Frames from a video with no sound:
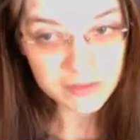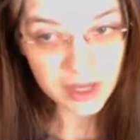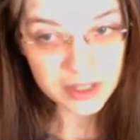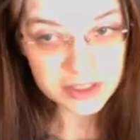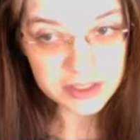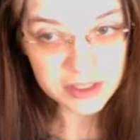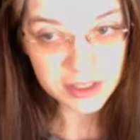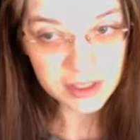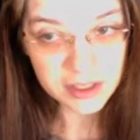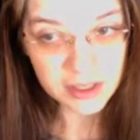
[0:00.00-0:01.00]
conscious
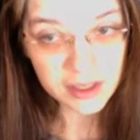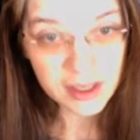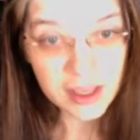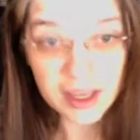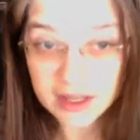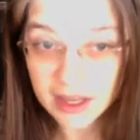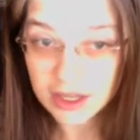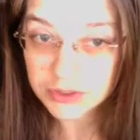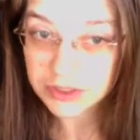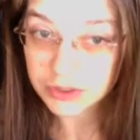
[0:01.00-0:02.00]
thinking and
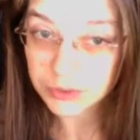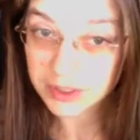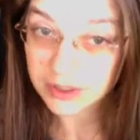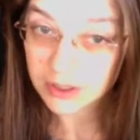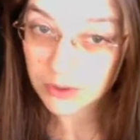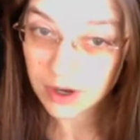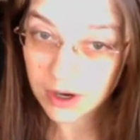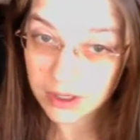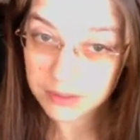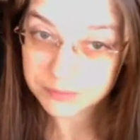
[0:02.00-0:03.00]
actually doing no
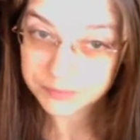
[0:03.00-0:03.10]
harm.